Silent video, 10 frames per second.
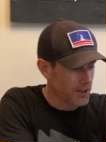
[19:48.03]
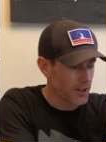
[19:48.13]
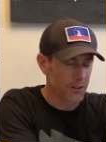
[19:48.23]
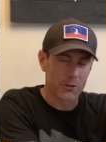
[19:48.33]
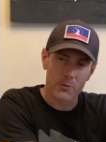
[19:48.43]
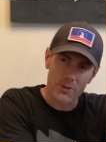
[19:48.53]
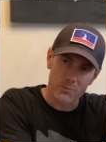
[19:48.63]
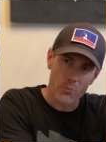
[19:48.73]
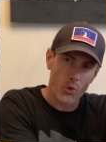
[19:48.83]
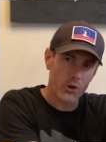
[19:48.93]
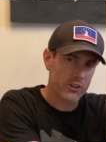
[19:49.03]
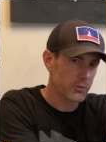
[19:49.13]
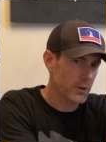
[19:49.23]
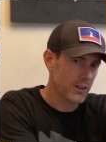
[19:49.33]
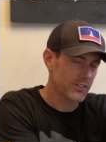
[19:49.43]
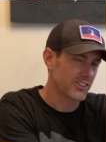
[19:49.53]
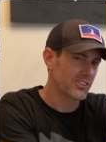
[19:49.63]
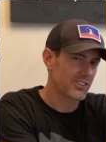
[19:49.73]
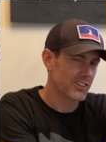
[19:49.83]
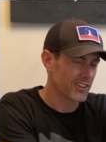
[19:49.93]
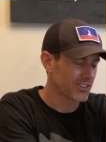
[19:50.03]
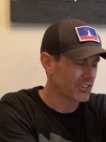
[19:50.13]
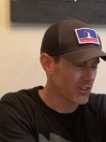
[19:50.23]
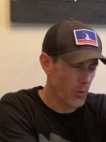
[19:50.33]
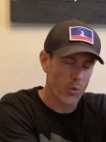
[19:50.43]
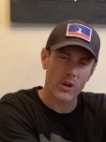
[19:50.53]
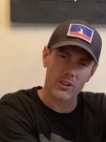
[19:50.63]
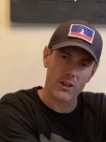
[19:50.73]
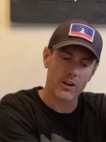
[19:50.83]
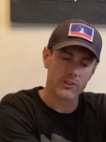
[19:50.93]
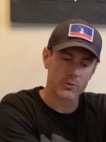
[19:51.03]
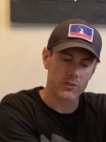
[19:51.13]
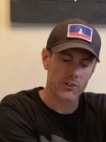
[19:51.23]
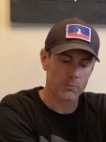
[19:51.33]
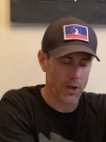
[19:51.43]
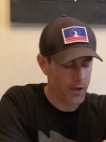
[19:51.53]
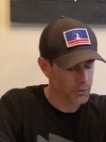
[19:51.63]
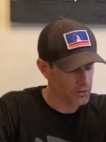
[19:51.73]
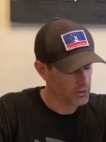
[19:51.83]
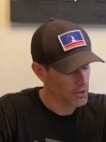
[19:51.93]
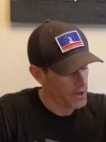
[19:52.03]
a little bit more space is somewhat lost with this pouch,